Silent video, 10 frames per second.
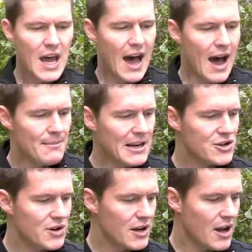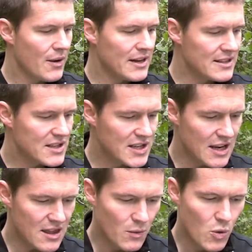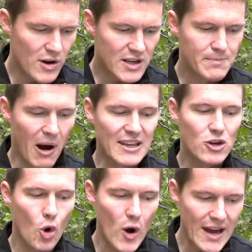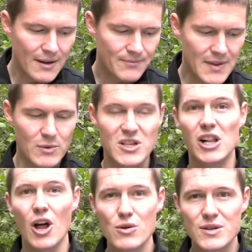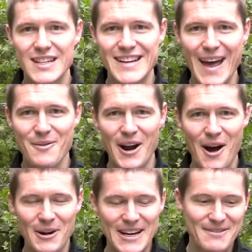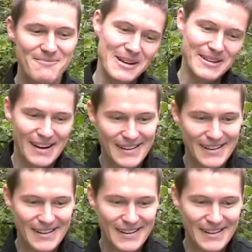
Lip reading: Make sure you go in and see the works by Goya. That was closed today when I went in, but